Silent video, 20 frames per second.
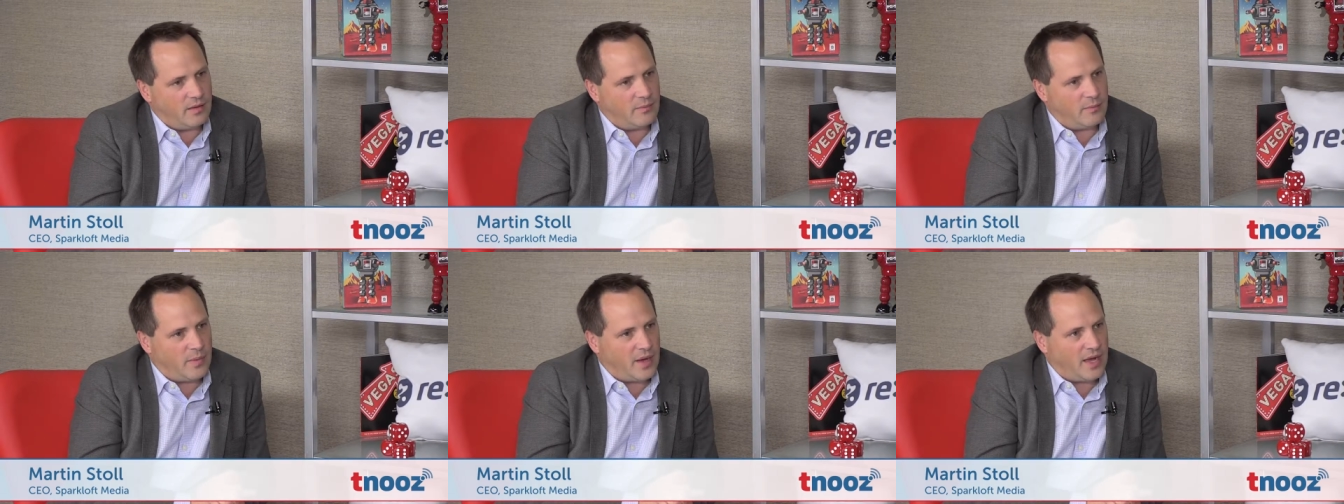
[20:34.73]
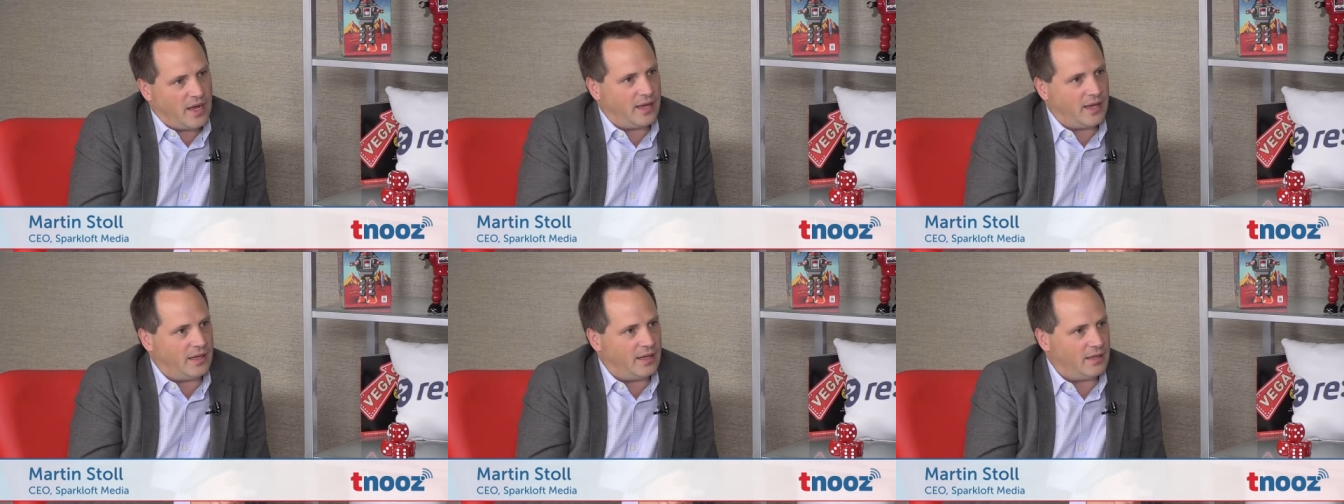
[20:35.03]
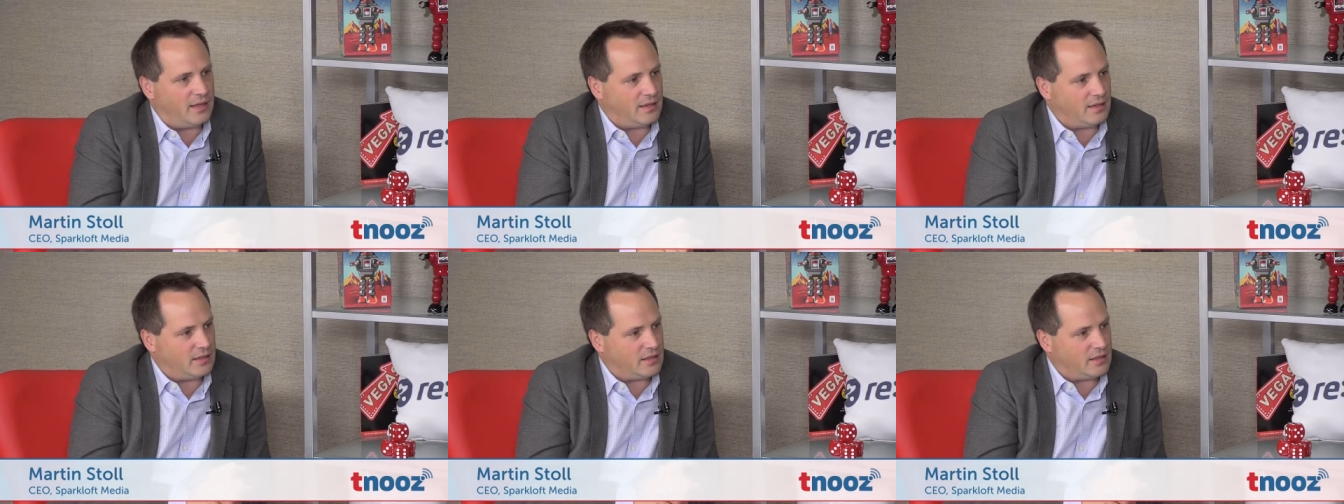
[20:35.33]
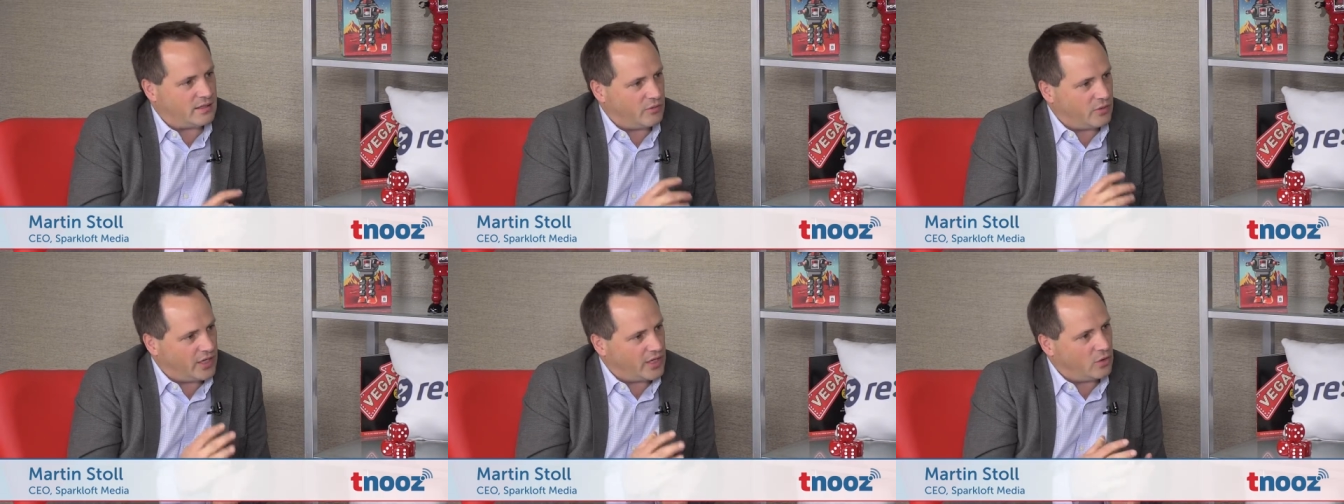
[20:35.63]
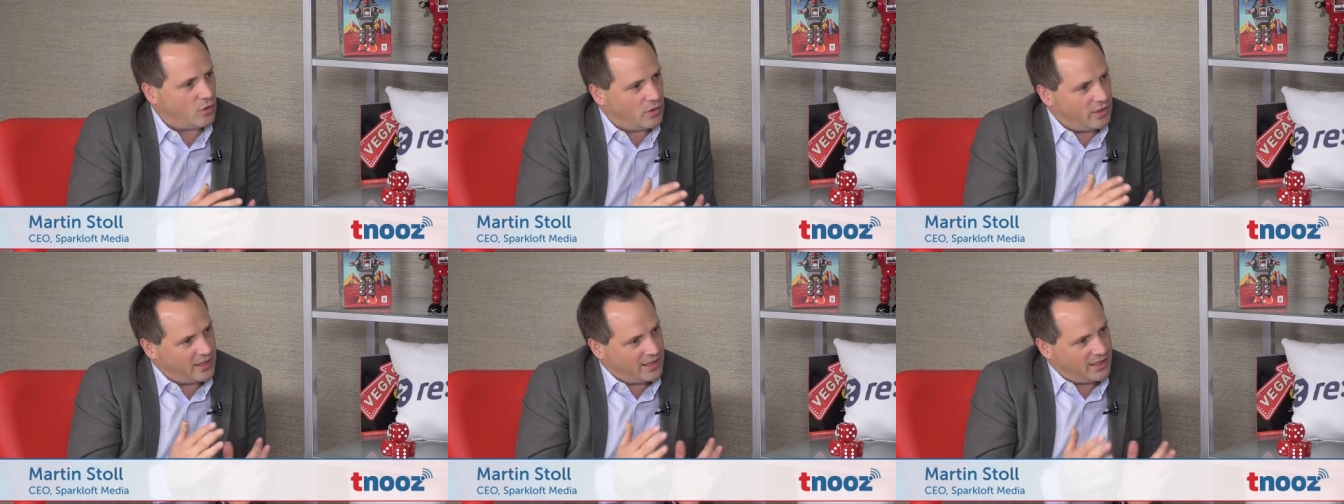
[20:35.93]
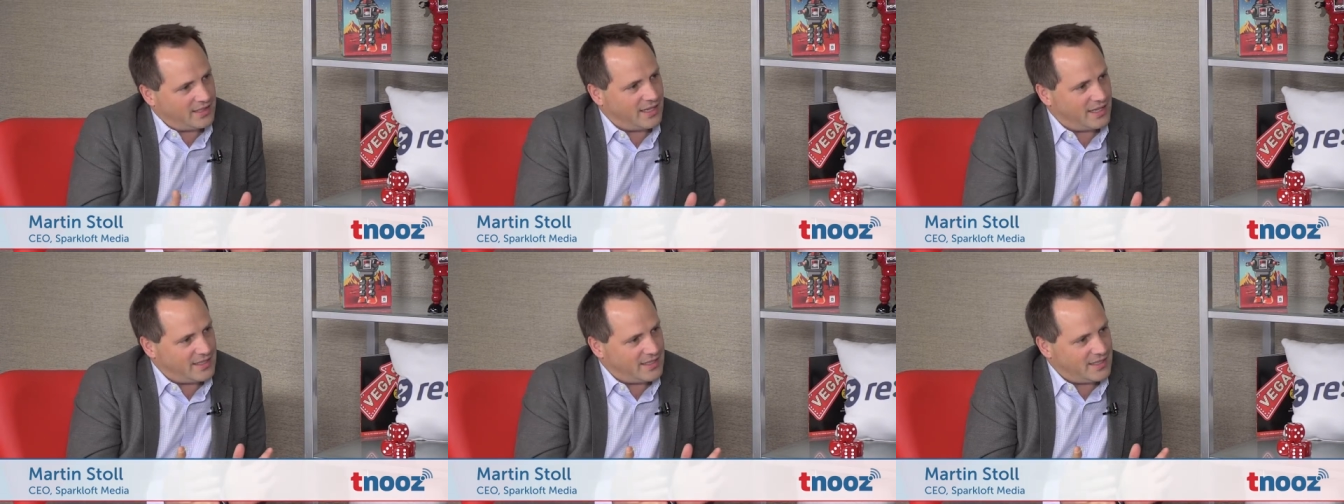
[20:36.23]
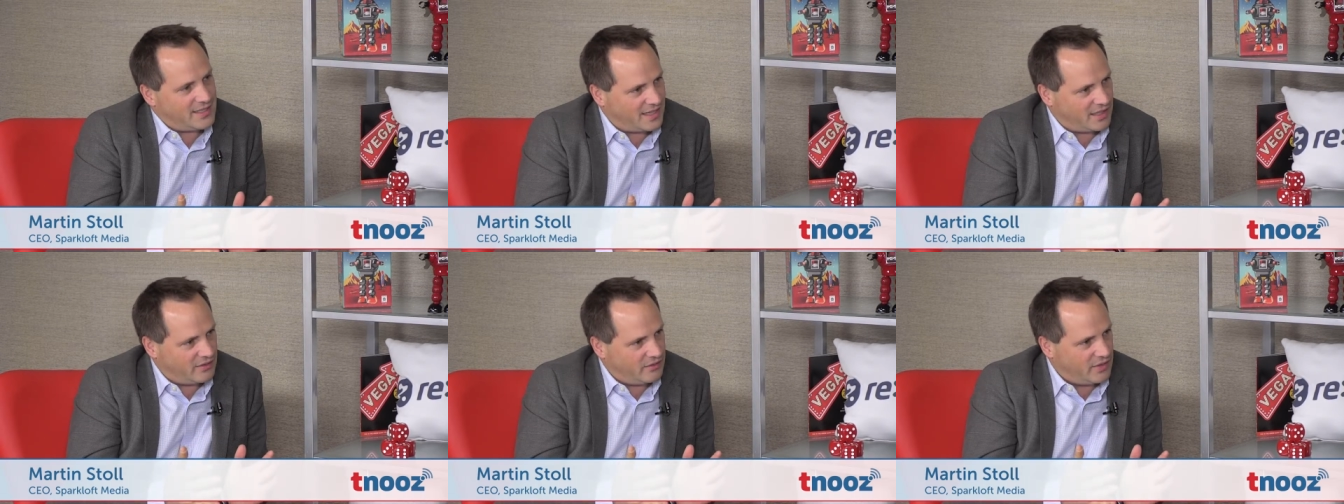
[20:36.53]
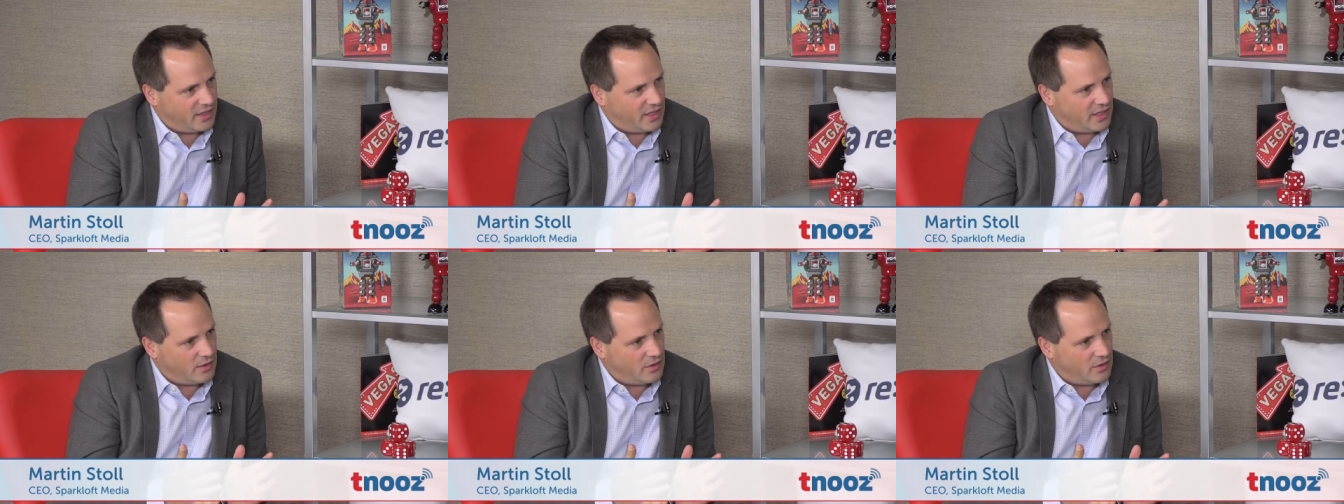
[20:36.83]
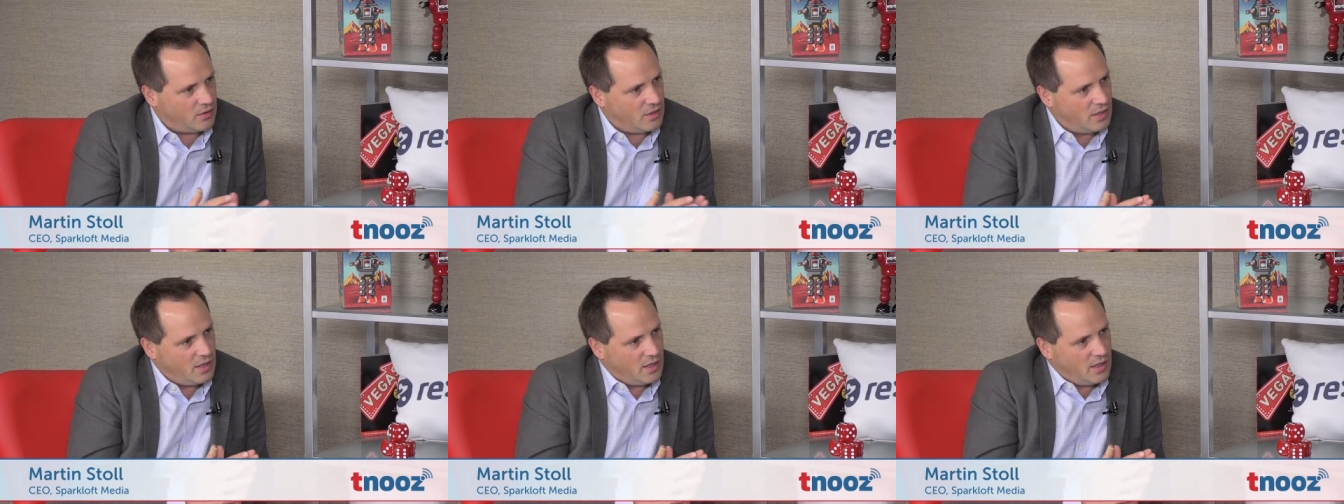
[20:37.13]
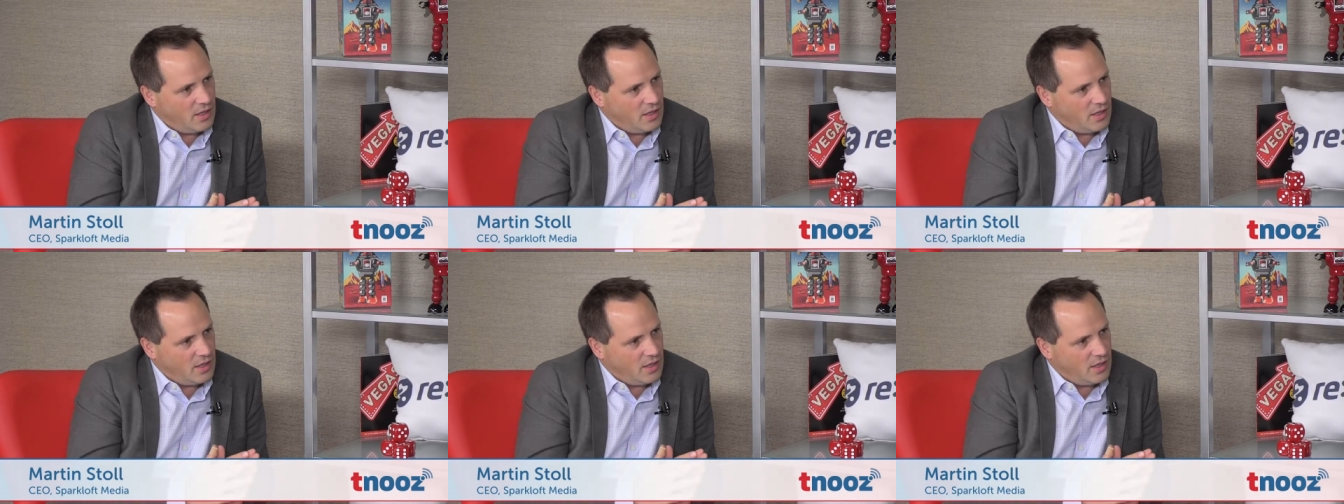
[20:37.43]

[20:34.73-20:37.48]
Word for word: by recording a ten second video,